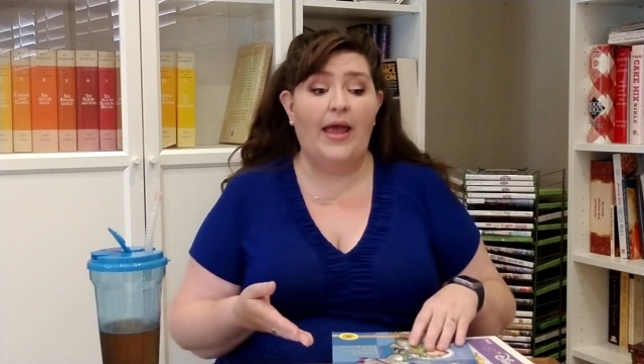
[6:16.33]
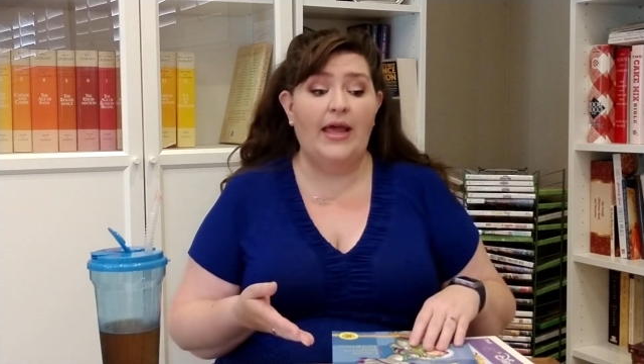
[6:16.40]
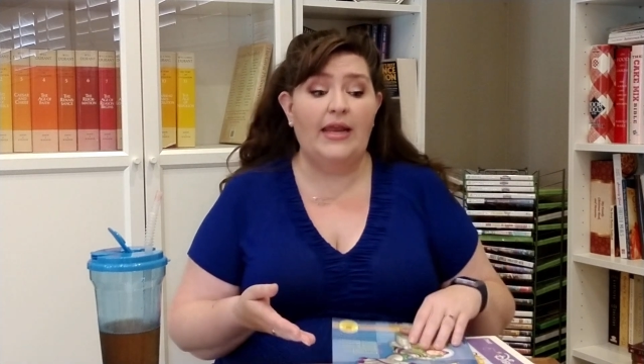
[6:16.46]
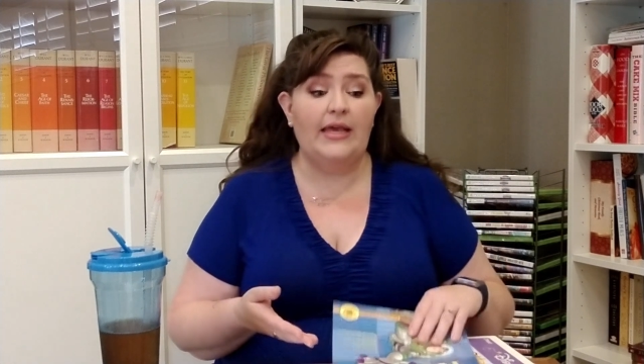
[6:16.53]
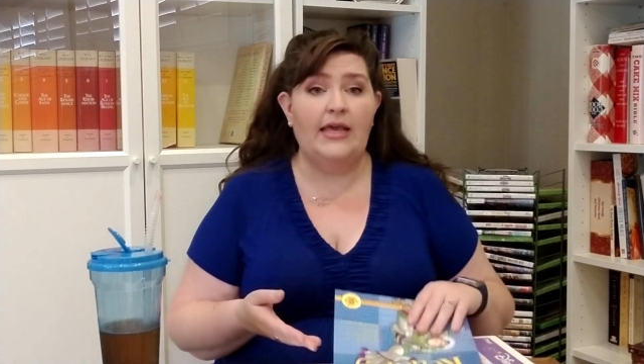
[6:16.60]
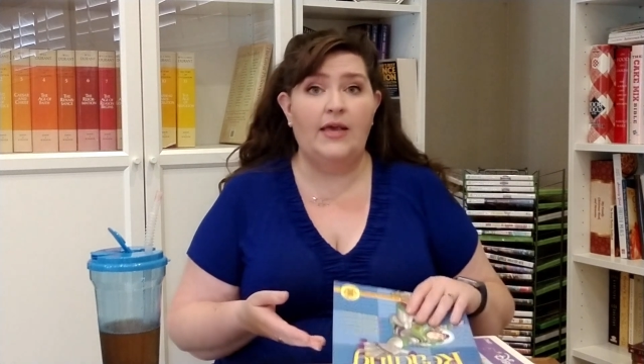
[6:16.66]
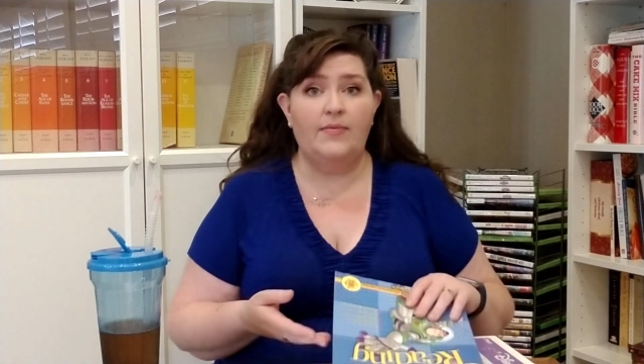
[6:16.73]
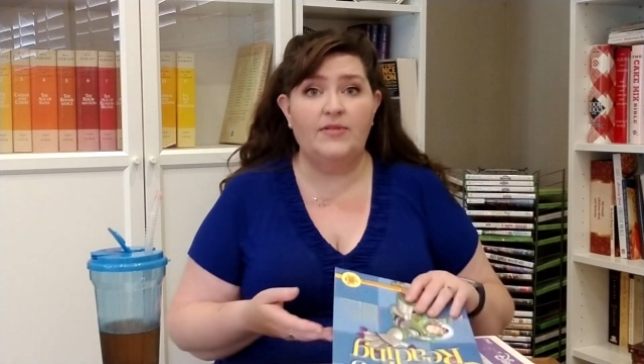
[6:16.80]
and
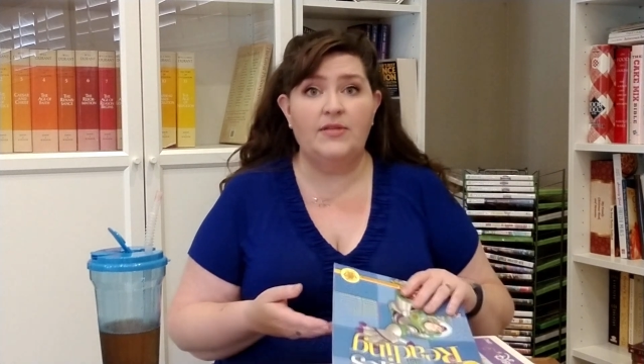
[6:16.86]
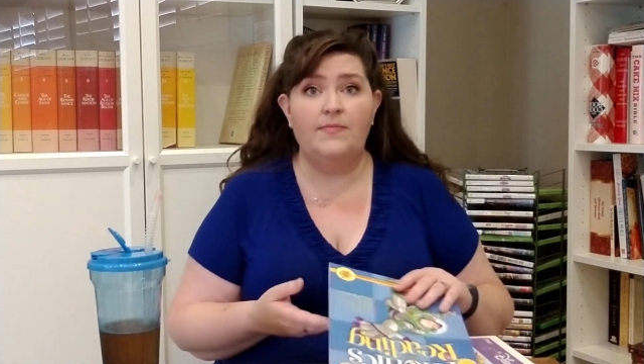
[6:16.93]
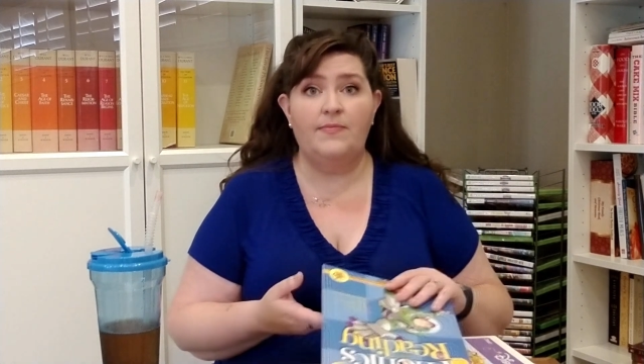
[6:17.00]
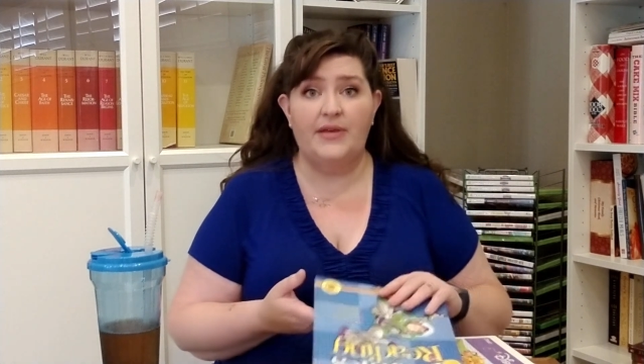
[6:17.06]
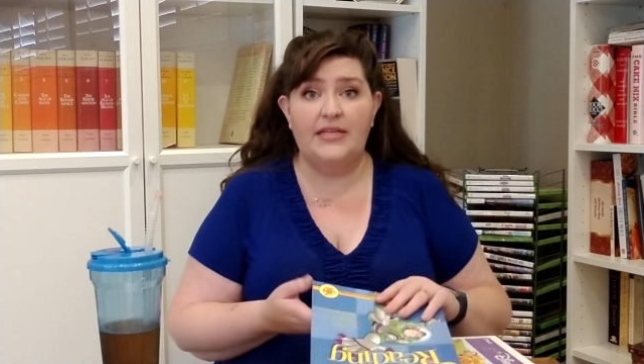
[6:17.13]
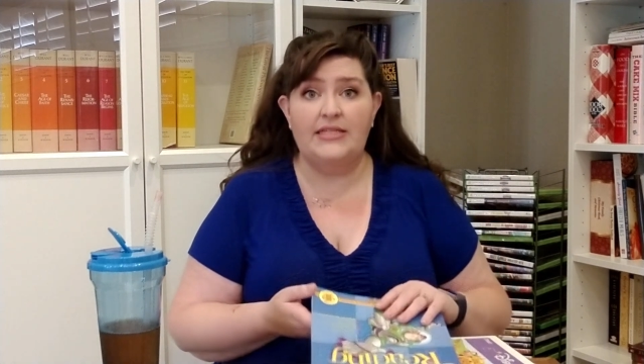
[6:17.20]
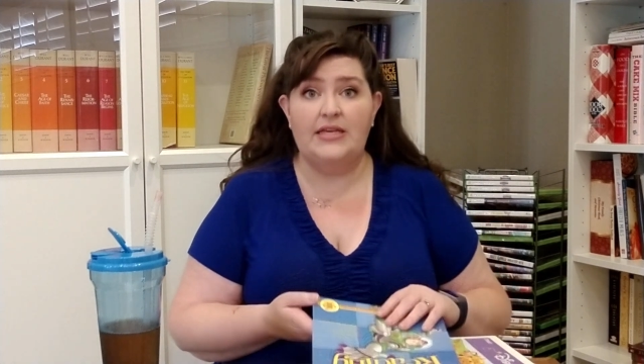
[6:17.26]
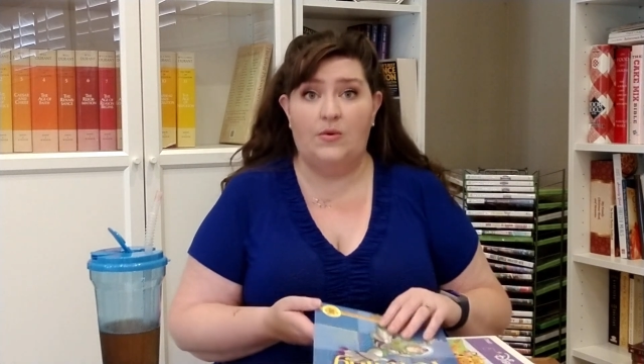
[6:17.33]
it keeps them
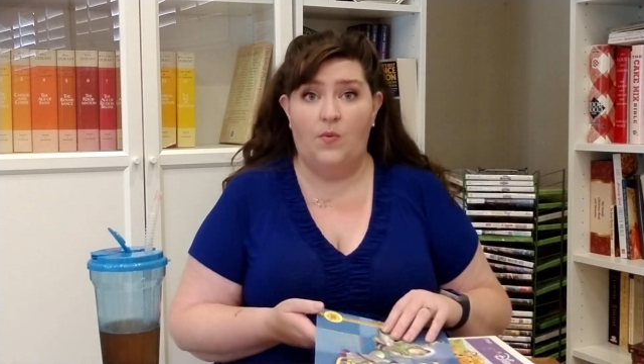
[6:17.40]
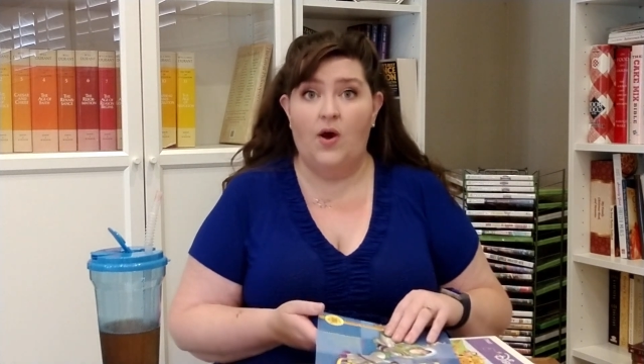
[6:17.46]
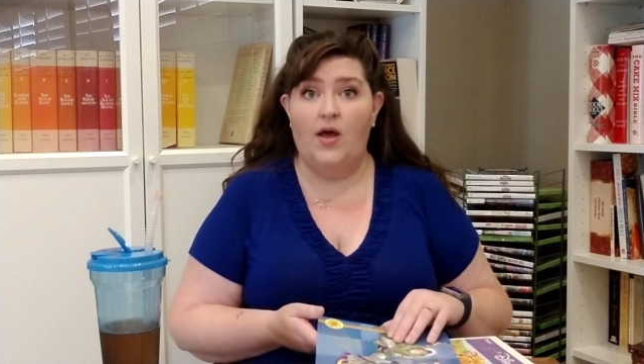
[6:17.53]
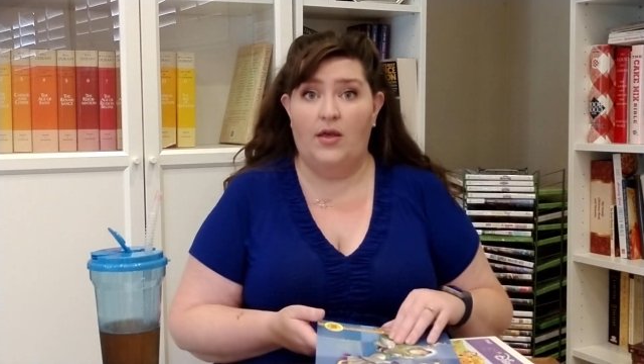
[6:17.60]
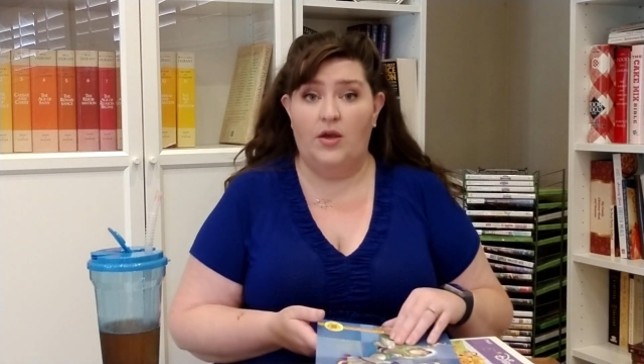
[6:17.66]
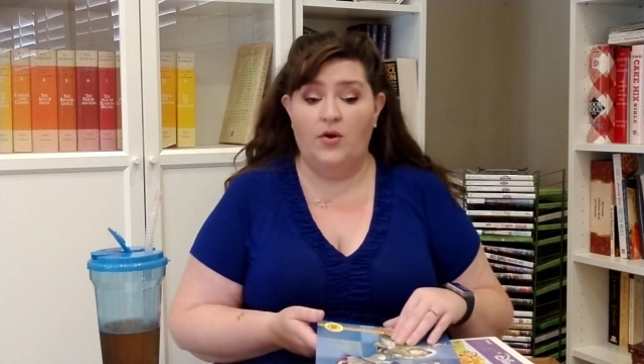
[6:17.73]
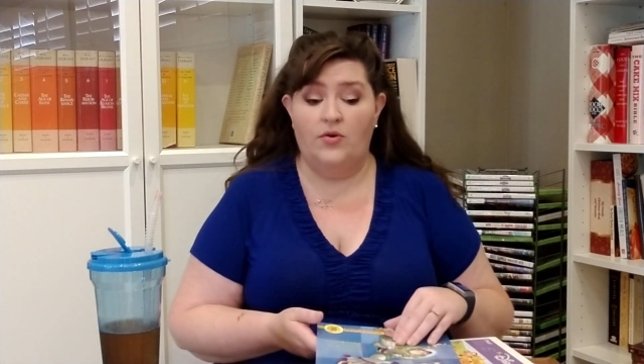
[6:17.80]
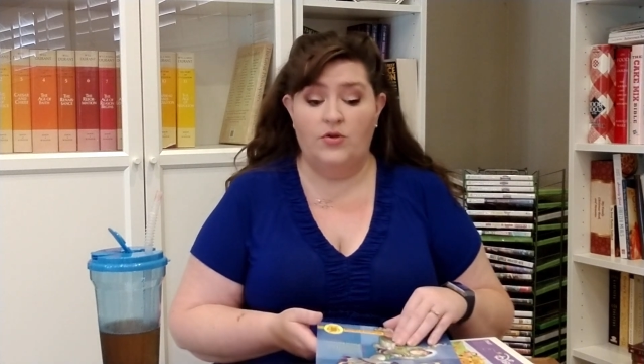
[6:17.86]
busy
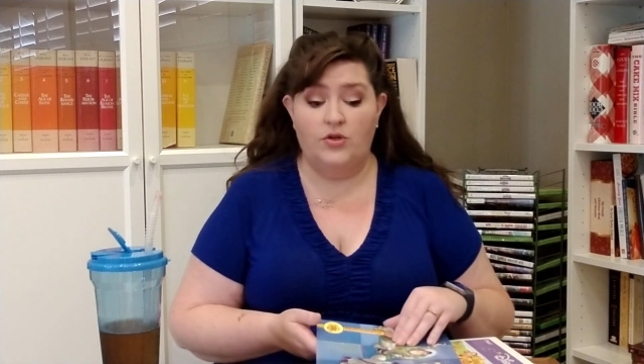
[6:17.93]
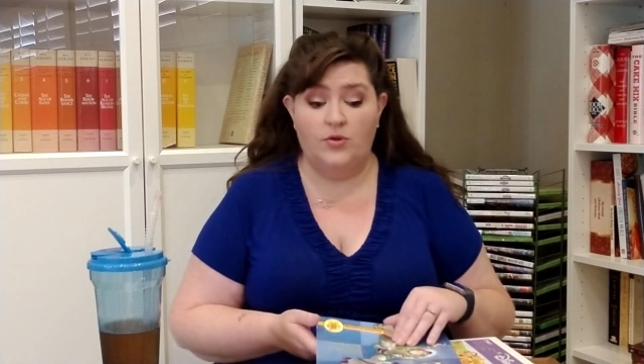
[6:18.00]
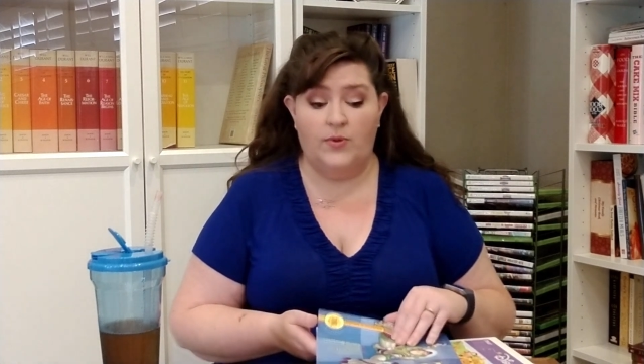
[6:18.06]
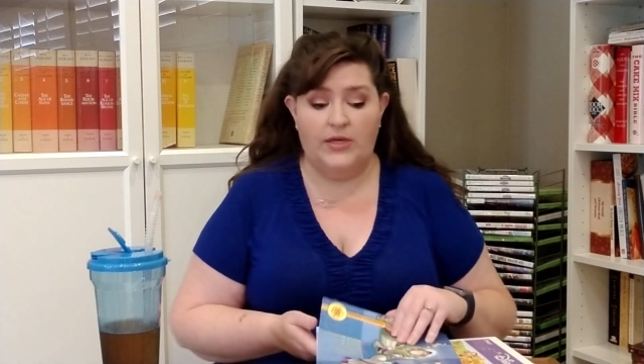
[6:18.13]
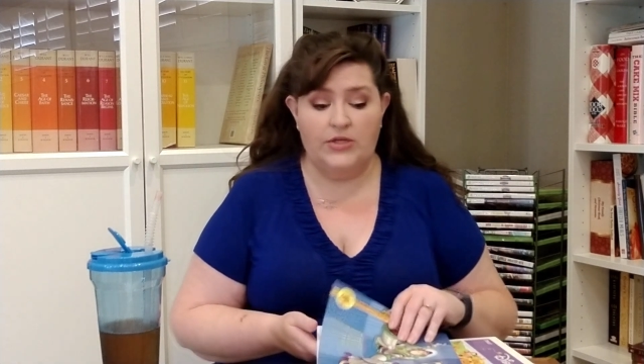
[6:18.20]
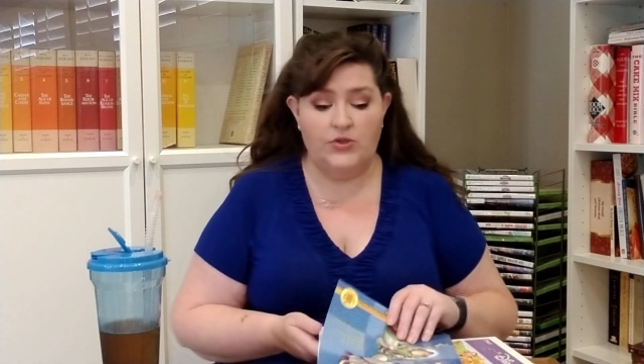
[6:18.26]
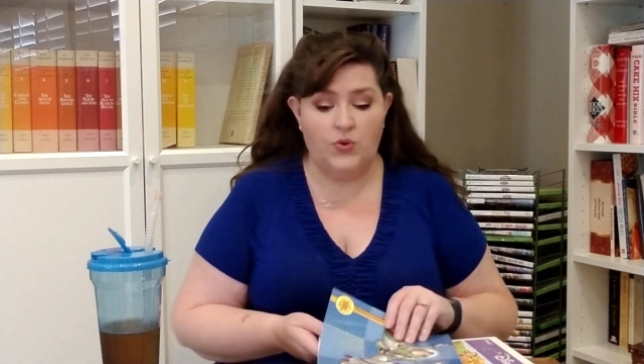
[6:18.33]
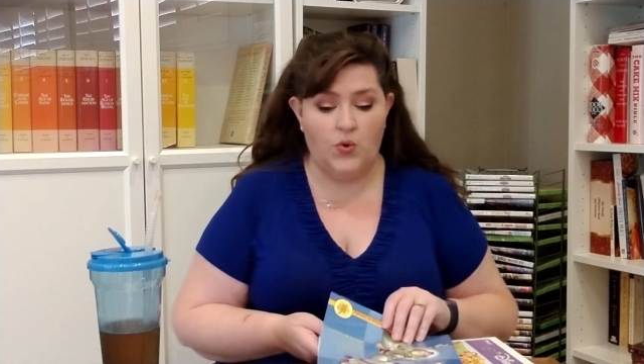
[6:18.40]
while you're
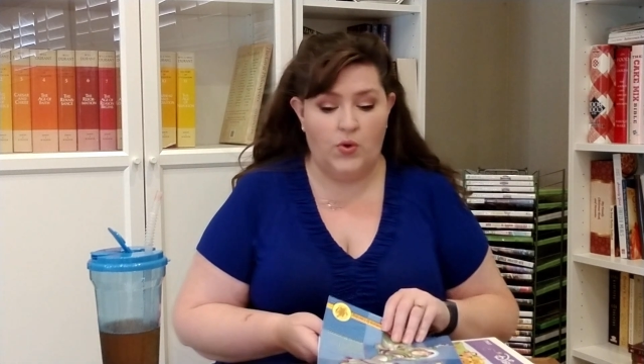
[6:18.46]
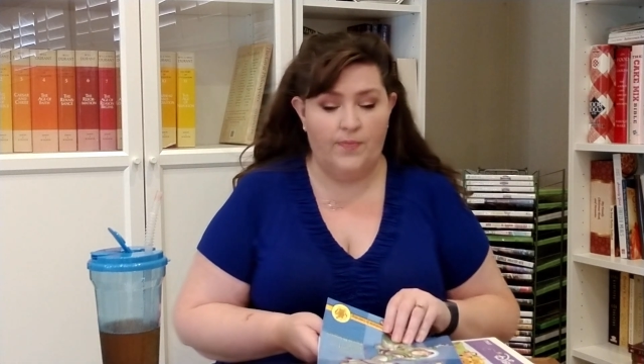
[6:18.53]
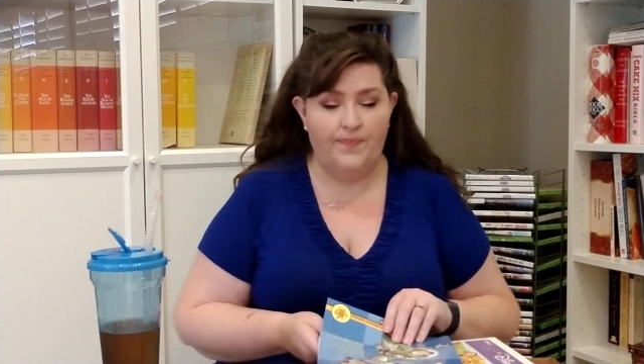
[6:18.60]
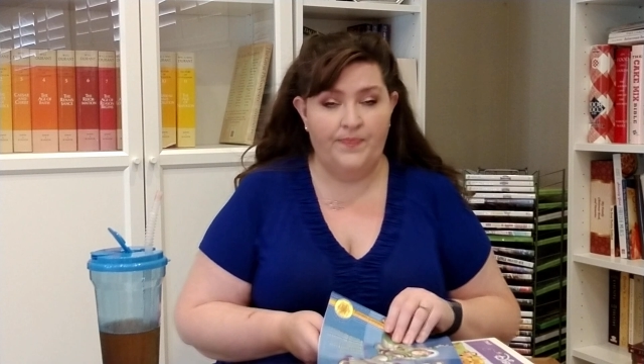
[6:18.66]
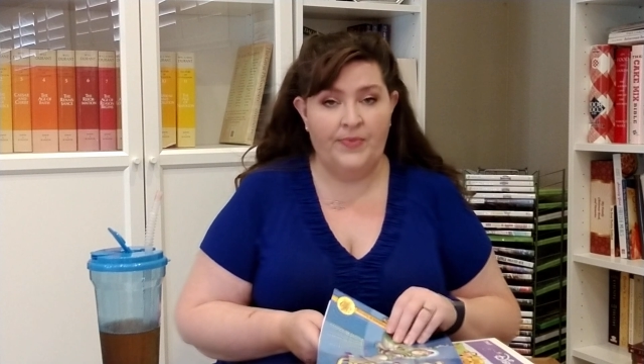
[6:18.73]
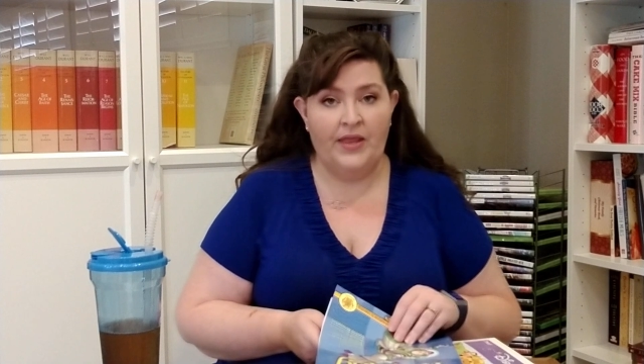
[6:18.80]
doing school.